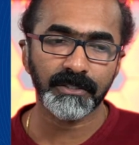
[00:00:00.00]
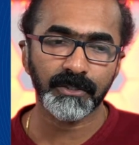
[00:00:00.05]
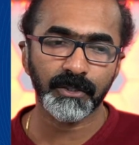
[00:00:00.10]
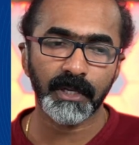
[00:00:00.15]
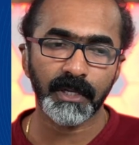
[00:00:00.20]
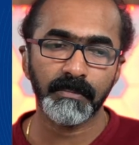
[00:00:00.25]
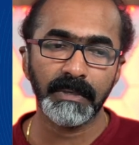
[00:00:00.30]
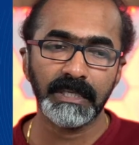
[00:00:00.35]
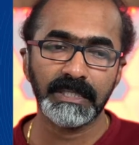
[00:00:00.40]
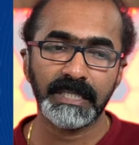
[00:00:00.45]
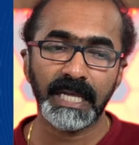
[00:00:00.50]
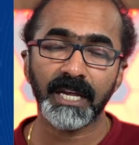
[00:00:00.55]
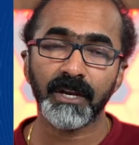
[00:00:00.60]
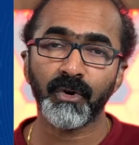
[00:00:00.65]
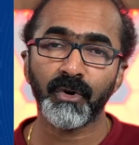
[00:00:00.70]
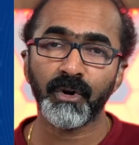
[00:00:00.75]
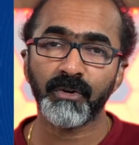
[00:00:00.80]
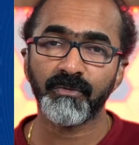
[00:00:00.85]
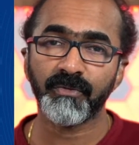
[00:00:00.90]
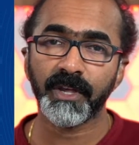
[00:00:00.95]
So that means they get
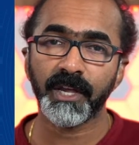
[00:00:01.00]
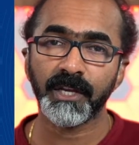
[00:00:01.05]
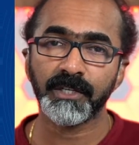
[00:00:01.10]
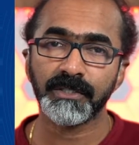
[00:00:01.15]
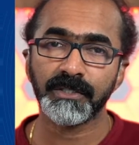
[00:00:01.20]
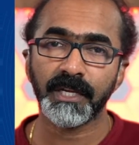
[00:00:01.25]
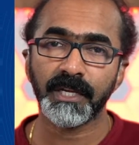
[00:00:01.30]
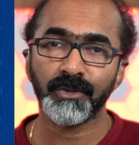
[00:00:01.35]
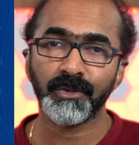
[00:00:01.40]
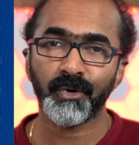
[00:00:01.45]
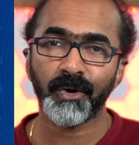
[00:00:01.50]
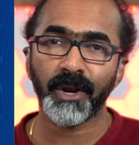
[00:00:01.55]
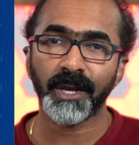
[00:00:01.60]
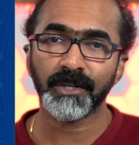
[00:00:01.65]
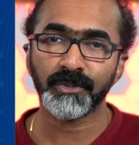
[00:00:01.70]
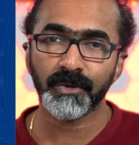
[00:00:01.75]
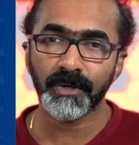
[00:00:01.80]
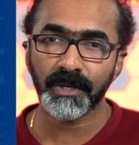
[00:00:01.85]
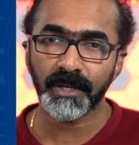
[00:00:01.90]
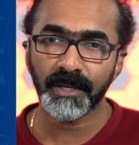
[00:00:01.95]
notification that you're
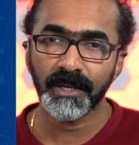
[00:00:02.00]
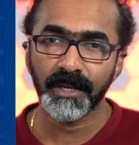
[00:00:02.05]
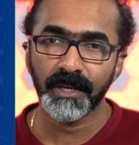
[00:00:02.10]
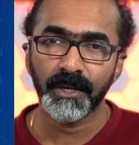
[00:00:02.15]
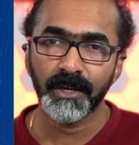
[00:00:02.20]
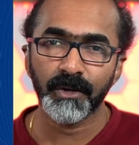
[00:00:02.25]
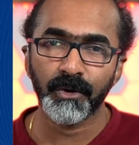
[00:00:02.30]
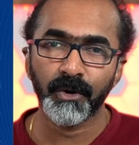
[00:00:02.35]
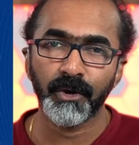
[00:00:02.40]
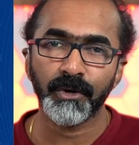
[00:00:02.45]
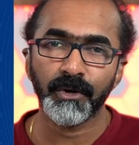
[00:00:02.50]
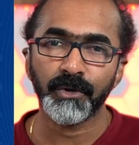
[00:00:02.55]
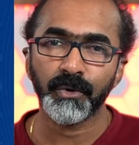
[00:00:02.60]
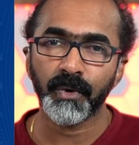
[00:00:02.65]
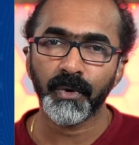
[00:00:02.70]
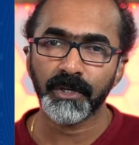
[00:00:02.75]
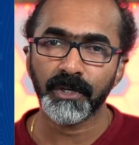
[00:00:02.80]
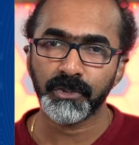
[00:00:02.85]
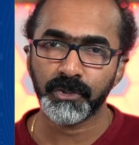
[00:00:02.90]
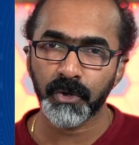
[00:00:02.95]
actually going to
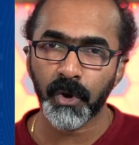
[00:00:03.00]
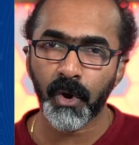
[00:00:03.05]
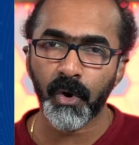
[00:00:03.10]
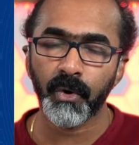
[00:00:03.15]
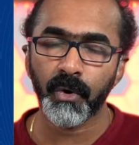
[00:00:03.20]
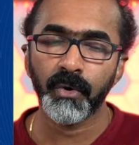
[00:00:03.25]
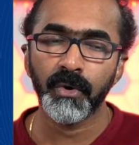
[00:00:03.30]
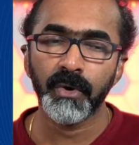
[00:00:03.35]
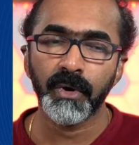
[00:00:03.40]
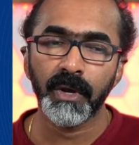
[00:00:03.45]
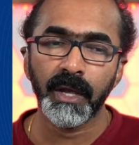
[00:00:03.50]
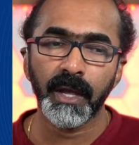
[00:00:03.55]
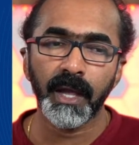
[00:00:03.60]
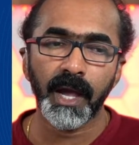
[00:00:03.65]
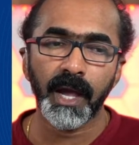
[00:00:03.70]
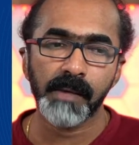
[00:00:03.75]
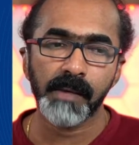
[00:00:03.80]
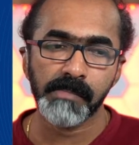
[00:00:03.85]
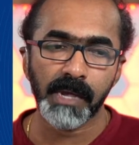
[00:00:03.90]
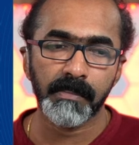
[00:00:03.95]
do a show.
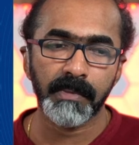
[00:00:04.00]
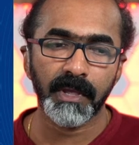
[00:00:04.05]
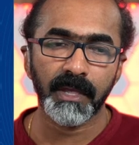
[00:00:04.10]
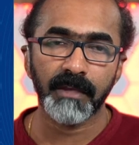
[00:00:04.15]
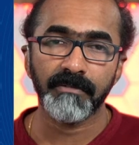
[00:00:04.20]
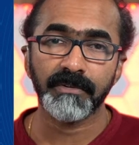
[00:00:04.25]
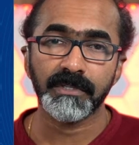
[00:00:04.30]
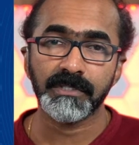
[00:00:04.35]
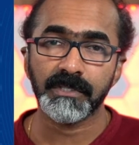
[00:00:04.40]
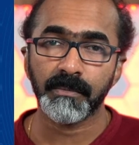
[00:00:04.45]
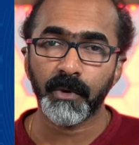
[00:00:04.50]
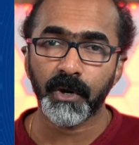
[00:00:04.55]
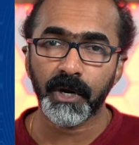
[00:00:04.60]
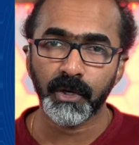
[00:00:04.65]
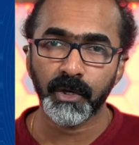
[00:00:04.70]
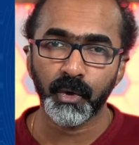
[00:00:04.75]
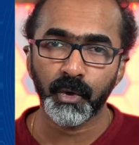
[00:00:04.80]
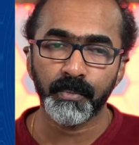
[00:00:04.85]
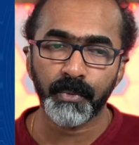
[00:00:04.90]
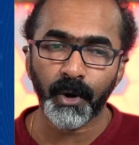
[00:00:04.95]
Maybe if it's about a
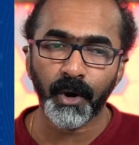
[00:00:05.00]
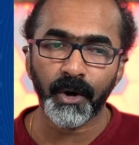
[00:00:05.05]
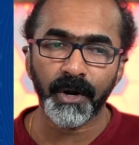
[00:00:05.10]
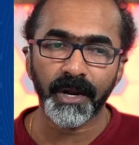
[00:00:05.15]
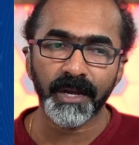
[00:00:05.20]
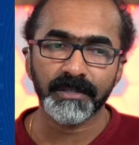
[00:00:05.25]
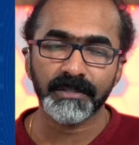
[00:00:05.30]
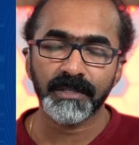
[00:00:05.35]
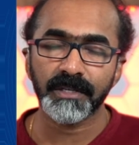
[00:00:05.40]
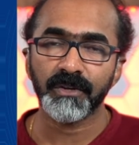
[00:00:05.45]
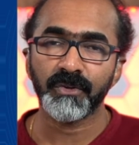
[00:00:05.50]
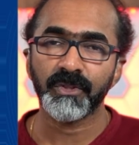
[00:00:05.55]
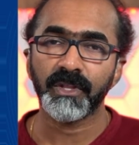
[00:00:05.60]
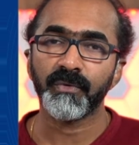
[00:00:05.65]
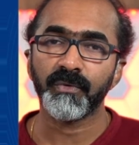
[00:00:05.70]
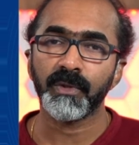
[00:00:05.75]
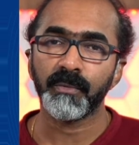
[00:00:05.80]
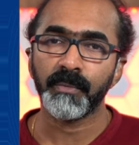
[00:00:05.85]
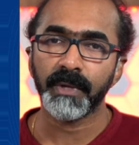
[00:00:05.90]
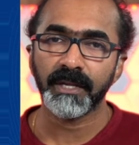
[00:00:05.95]
new product, they
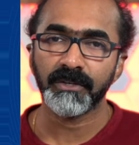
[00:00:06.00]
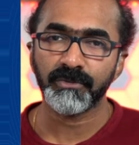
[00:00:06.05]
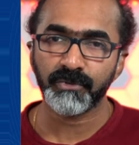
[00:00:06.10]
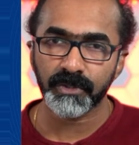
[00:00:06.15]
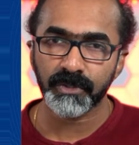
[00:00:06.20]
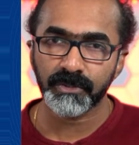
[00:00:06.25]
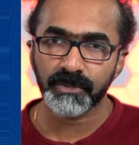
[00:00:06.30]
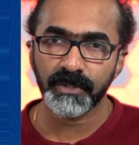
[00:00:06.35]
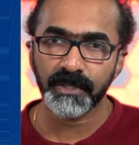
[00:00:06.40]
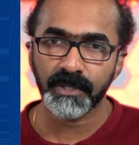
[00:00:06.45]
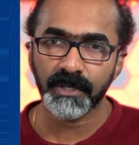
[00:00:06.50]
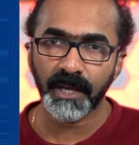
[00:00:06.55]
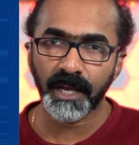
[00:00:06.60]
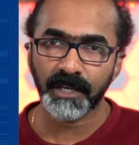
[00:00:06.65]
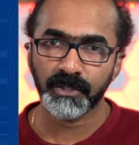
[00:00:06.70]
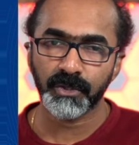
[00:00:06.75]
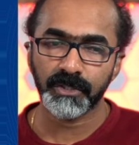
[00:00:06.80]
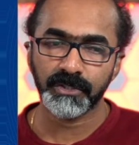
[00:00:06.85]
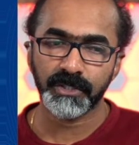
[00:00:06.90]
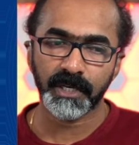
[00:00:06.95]
will be interested in
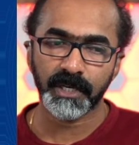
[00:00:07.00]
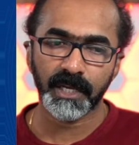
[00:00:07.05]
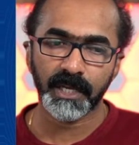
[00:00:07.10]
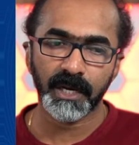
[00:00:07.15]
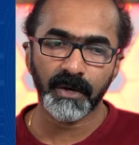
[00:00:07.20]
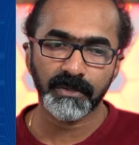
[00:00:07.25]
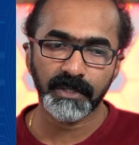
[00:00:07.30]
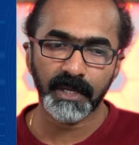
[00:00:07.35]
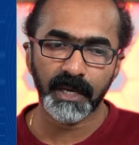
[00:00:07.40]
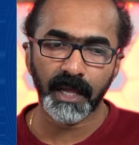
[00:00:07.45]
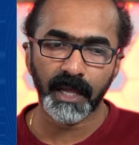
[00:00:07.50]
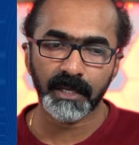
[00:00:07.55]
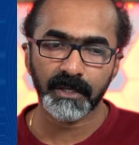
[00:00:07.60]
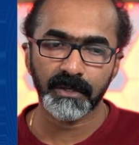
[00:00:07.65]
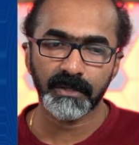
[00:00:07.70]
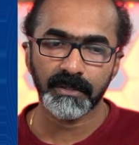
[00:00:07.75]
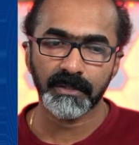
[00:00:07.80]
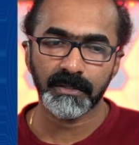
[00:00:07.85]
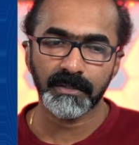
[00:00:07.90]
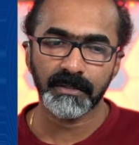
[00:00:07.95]
actually checking it out. Then
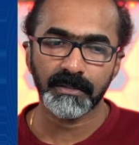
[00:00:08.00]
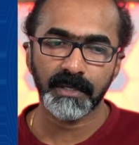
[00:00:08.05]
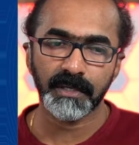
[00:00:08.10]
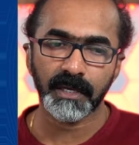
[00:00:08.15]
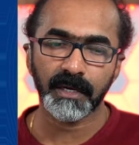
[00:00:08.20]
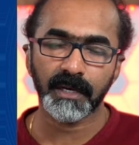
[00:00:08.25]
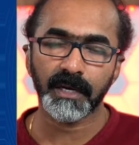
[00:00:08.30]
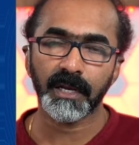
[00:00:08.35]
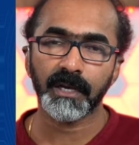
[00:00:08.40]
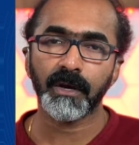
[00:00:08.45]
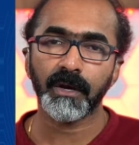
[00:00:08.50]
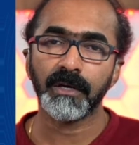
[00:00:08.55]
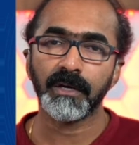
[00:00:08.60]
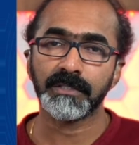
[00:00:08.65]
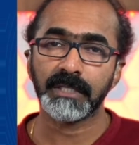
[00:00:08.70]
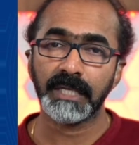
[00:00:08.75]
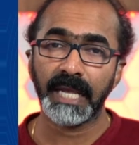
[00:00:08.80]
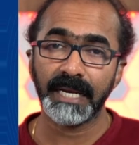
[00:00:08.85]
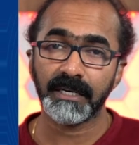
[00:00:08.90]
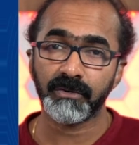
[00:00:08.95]
they can click on
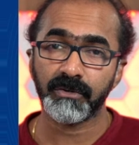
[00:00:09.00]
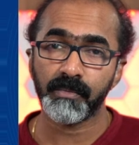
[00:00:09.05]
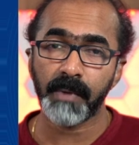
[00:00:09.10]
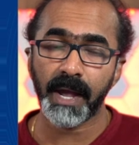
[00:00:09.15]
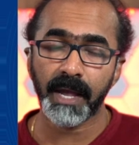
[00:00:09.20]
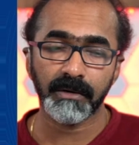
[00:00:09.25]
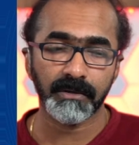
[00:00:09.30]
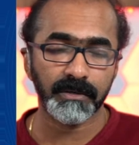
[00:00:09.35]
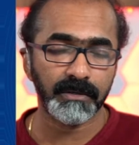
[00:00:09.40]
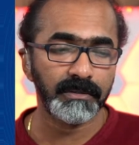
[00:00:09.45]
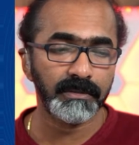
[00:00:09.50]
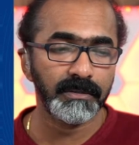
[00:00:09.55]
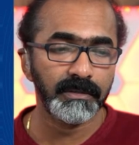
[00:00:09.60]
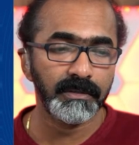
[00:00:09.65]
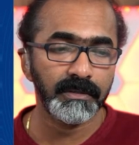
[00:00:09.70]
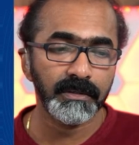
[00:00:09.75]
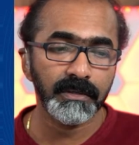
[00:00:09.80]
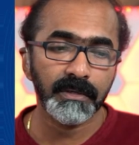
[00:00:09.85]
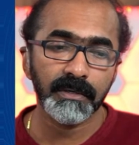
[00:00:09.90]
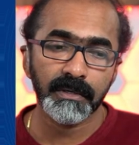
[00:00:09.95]
the get reminder.
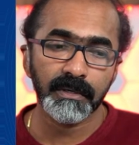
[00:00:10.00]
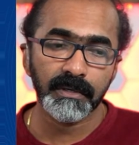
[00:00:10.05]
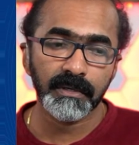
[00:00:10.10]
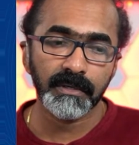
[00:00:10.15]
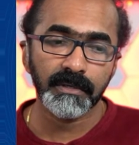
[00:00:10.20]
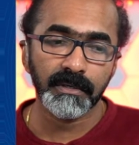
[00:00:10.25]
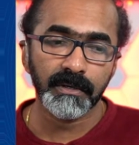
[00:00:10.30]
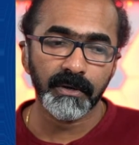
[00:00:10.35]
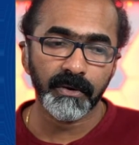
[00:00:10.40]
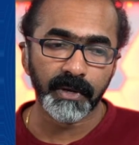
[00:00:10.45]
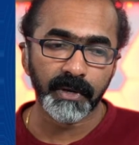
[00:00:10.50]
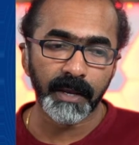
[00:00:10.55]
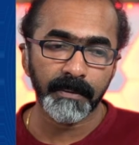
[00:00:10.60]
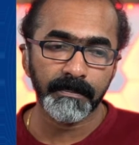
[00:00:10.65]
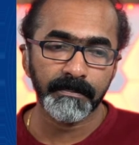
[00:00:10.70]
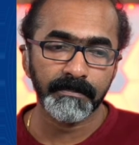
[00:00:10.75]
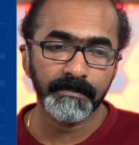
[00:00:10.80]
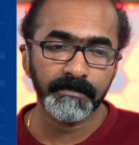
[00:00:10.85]
Okay.